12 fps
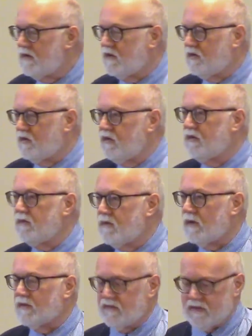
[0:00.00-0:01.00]
to do
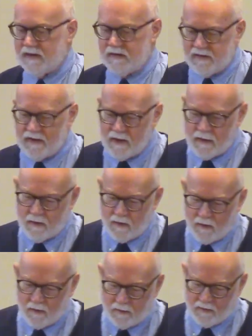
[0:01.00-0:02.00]
those things in our
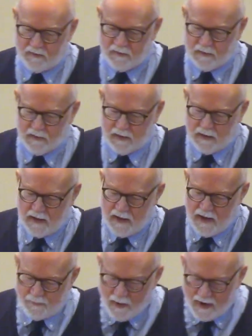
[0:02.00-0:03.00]
homes.
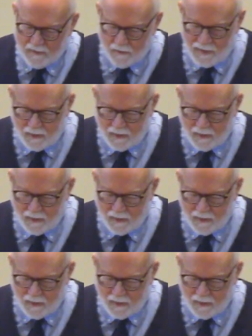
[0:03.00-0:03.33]
And by the way,